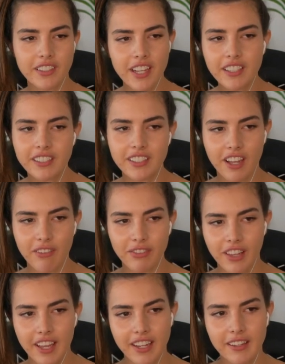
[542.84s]
stuff
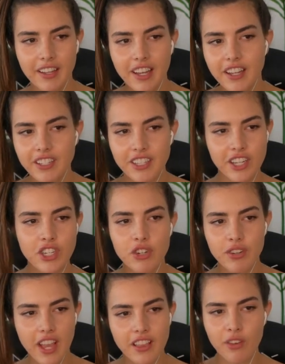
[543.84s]
like, Did you
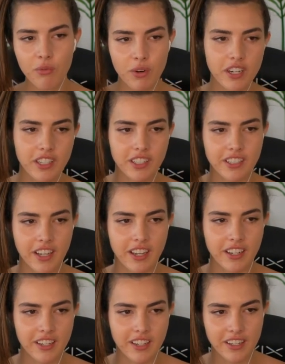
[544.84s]
get the work
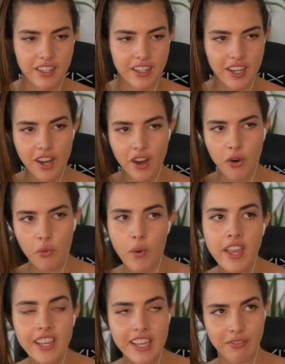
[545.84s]
done?
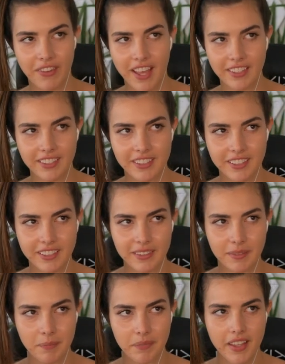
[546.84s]
Winky face.
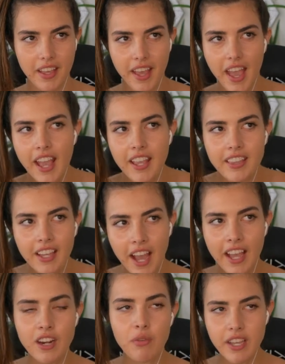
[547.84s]
And the
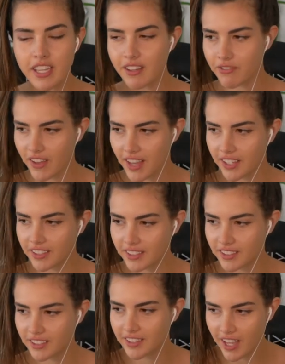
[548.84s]
kind of winky face
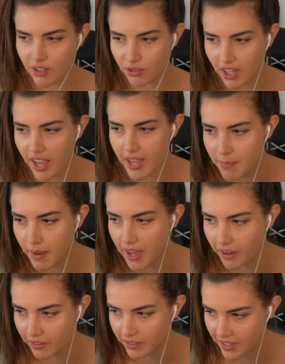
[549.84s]
that you type
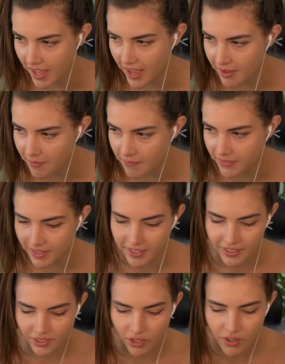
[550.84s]
out, yeah?
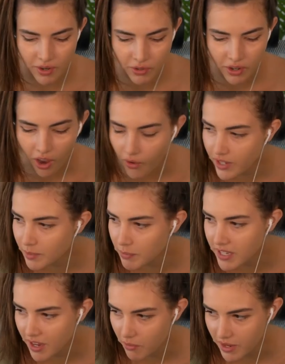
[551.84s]
So it would always be
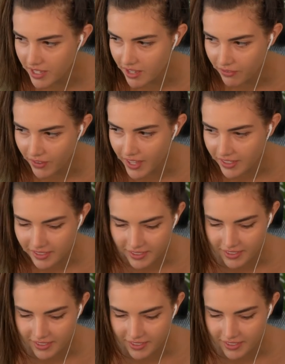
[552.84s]
a winky face.